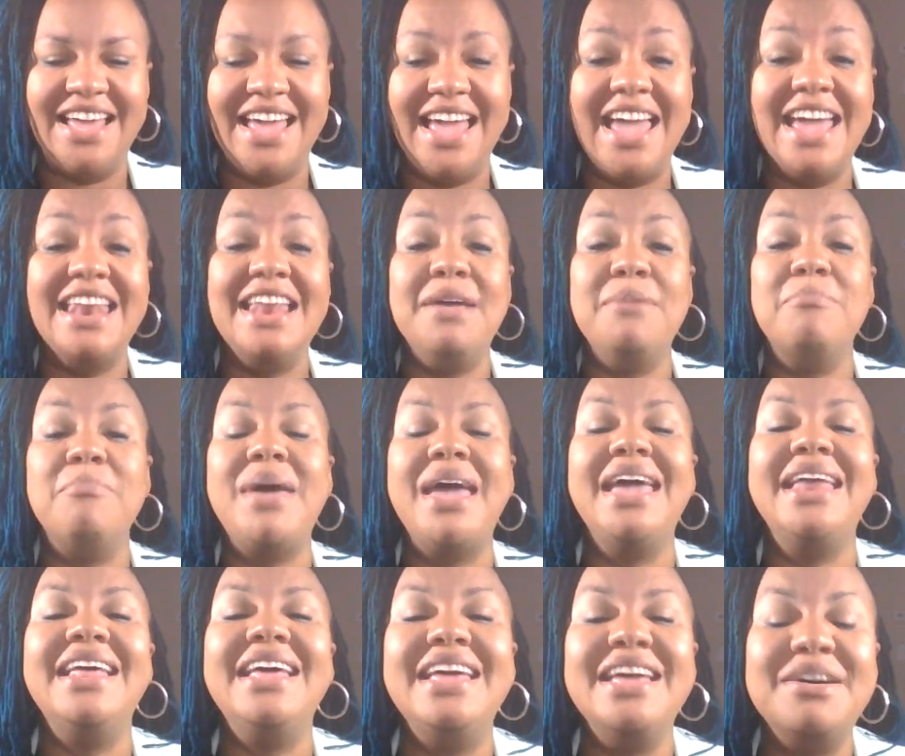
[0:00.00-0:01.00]
and it
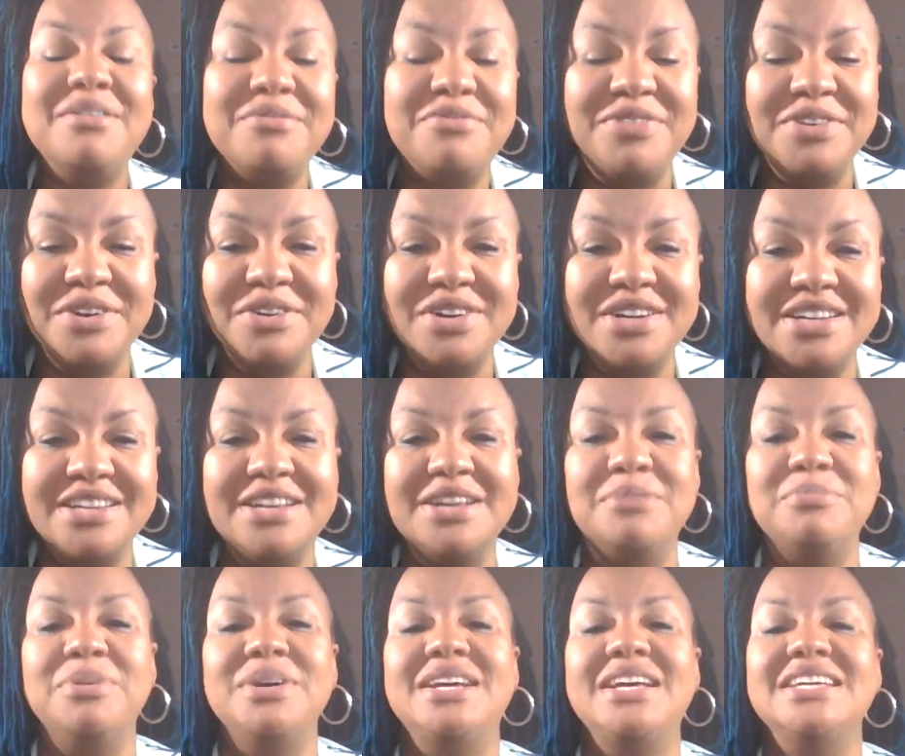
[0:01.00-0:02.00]
made him feel
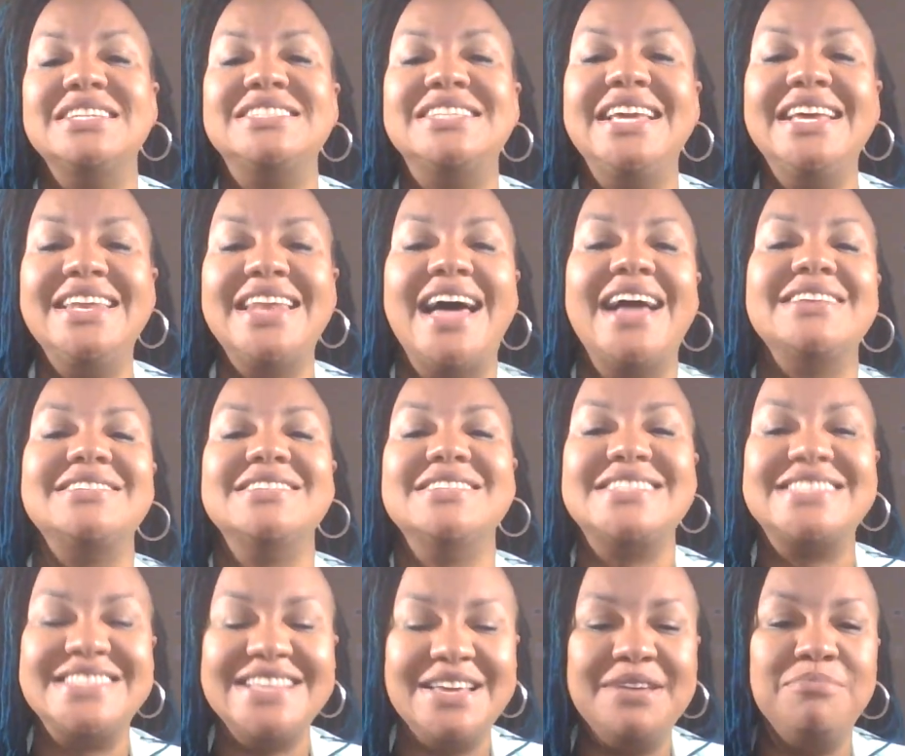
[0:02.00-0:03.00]
good because he liked to
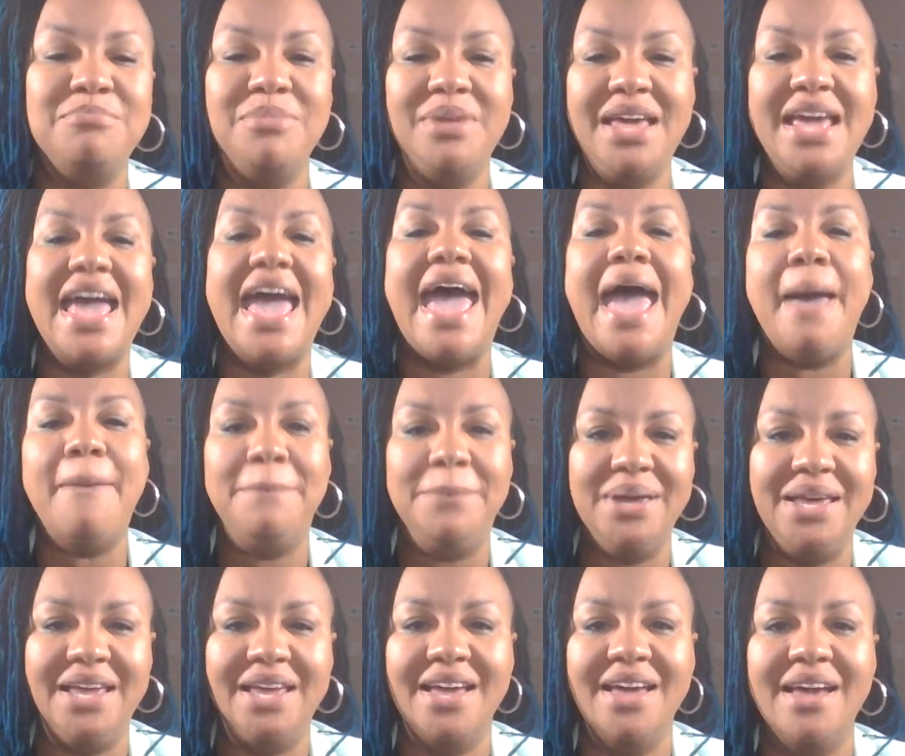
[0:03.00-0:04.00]
see me
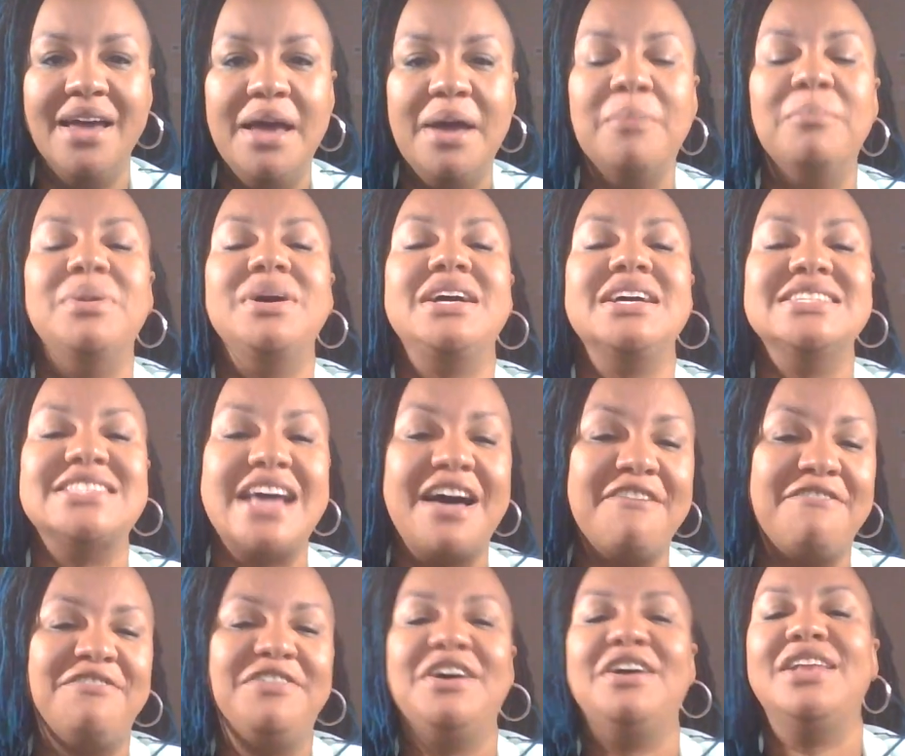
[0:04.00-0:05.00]
happy because I
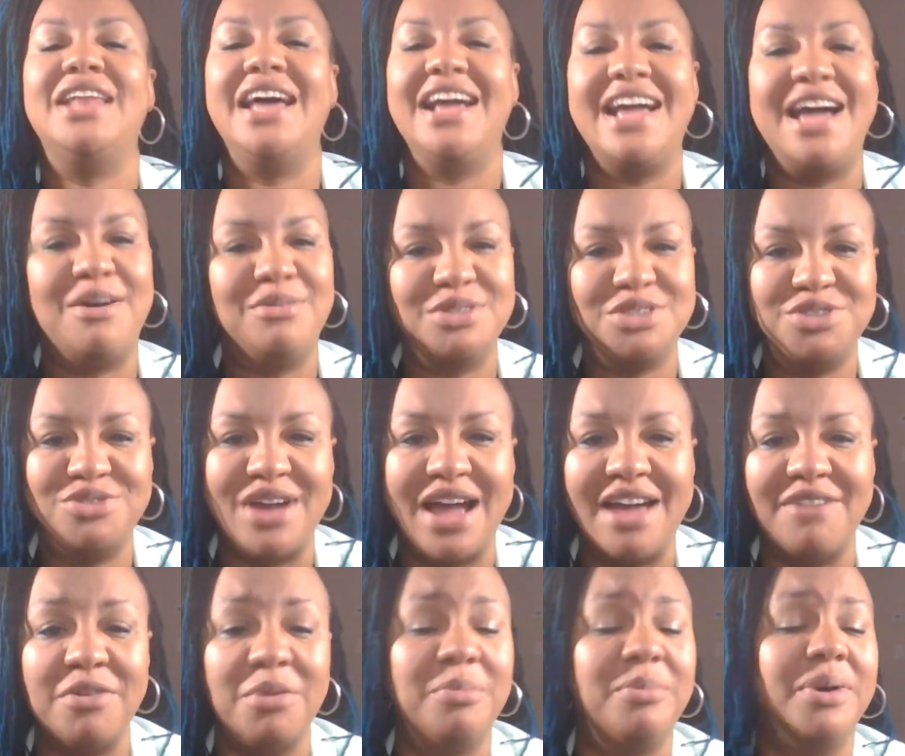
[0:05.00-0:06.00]
felt like I was
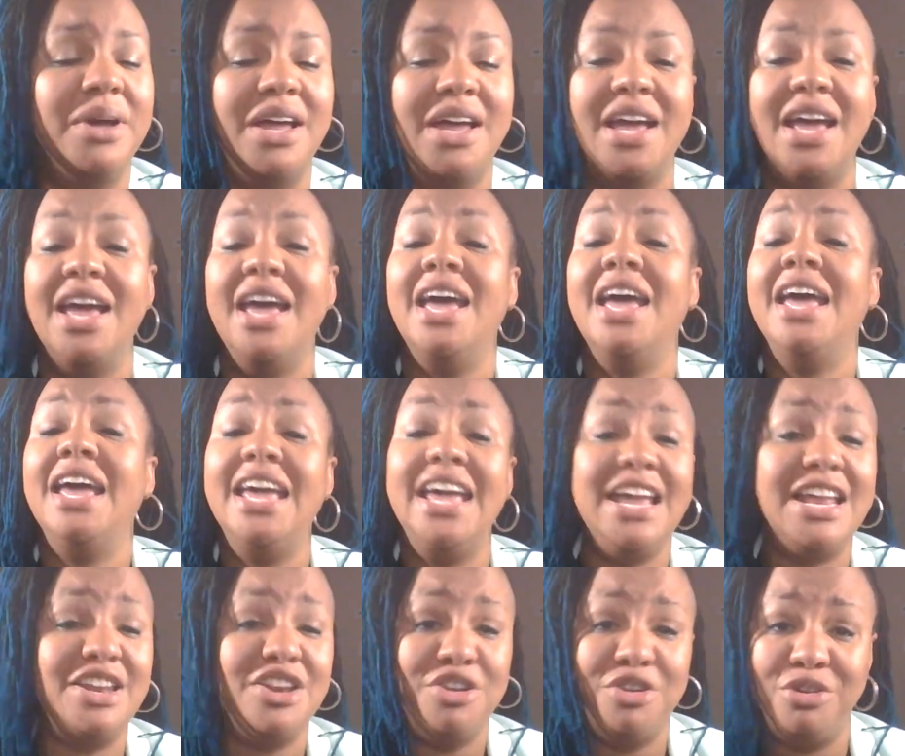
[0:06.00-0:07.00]
driving. But
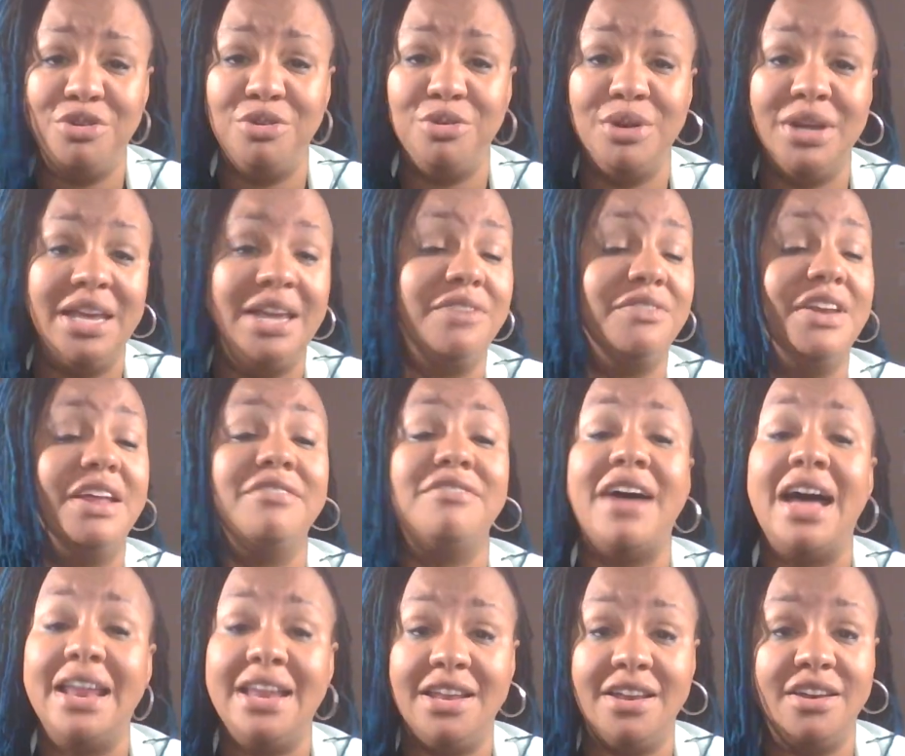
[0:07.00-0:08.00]
he knew, even if
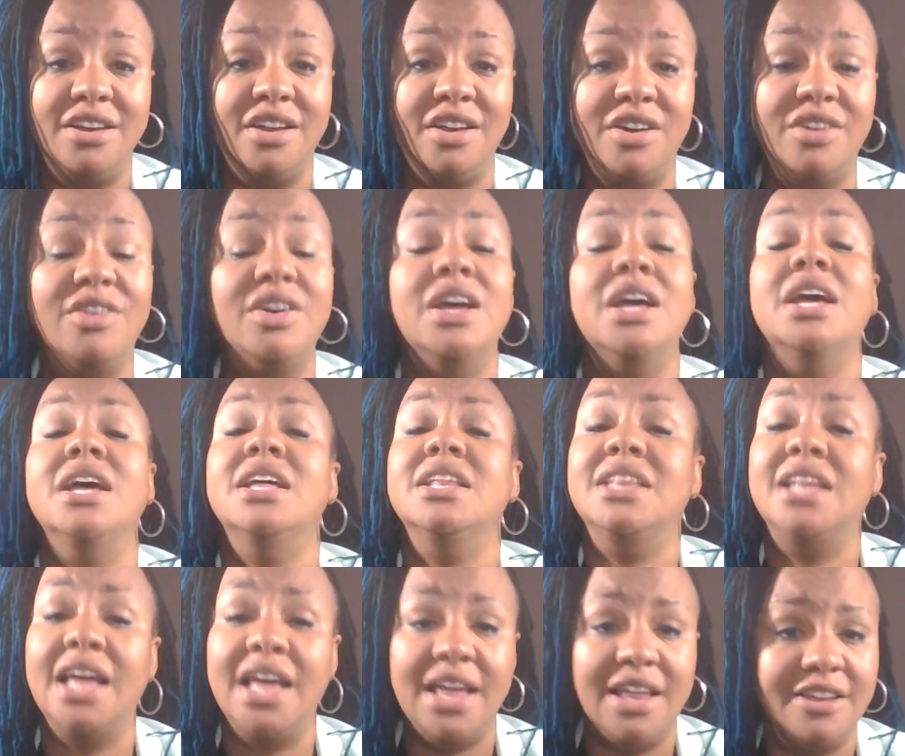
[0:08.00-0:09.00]
I didn't know,
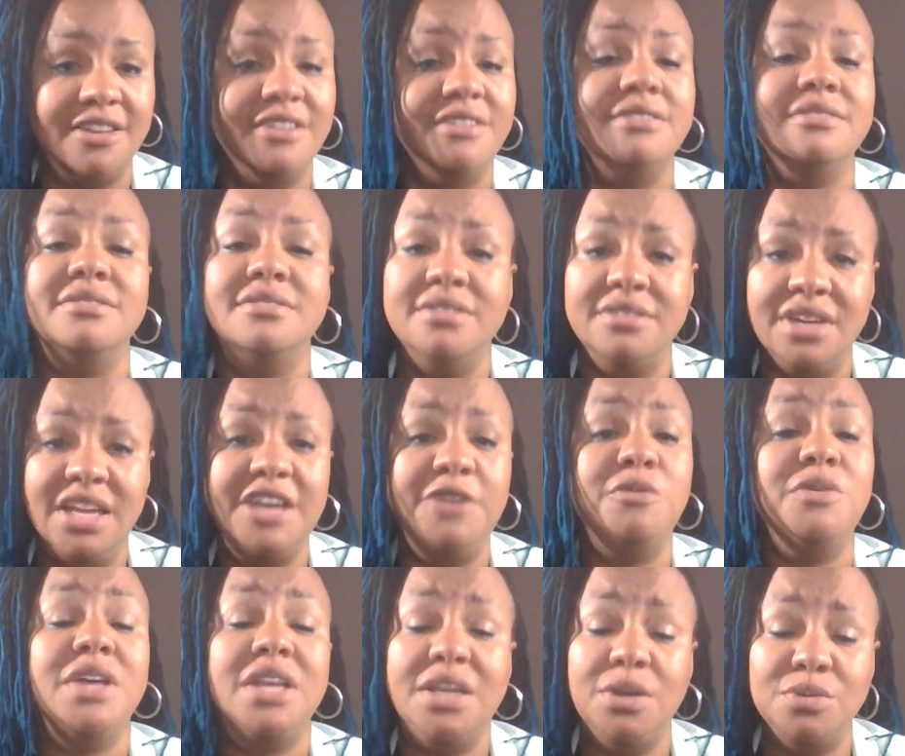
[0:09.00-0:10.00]
that he
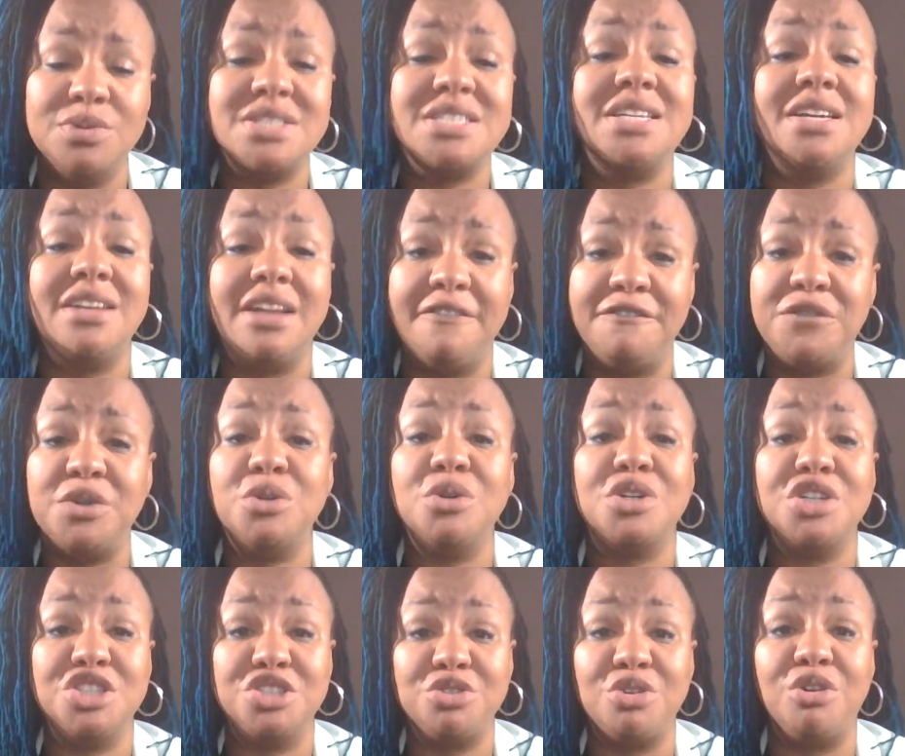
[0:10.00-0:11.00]
he was still in full
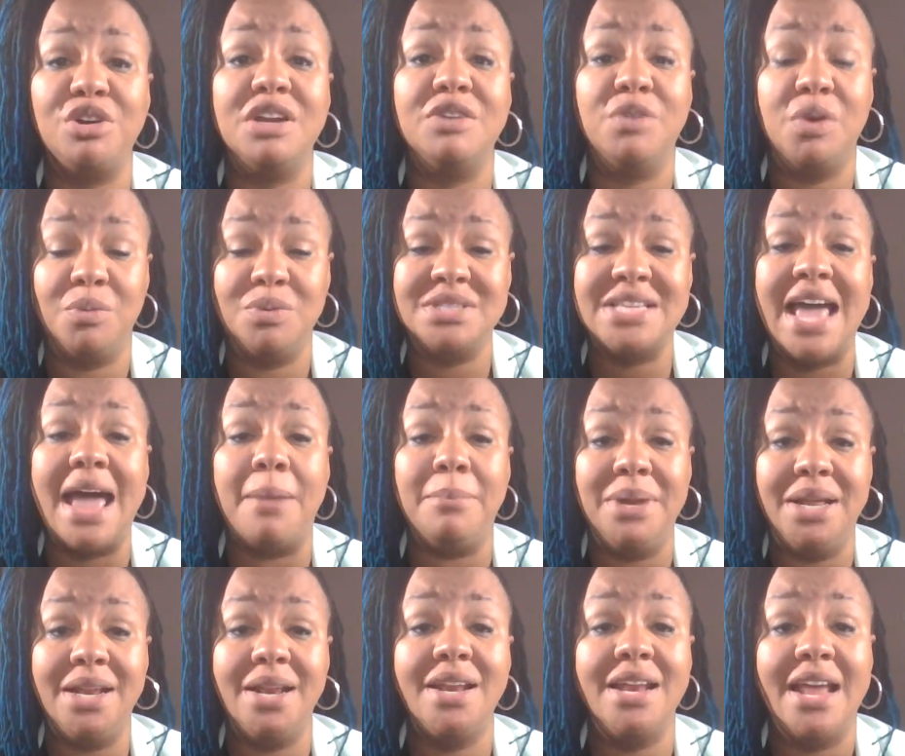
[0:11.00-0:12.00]
control of what was
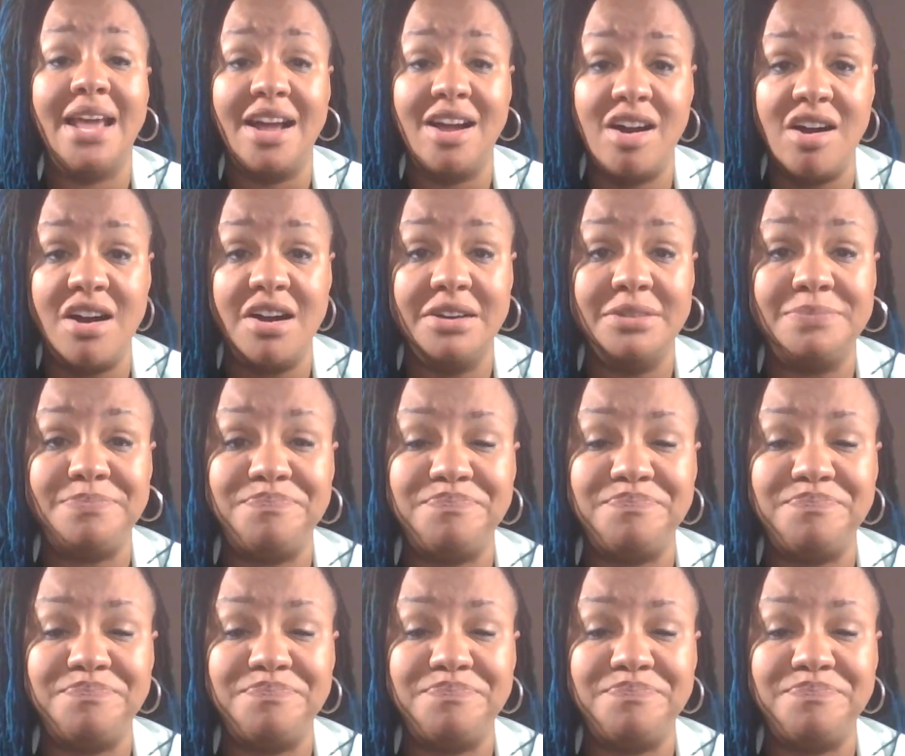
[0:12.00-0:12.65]
happening in that car.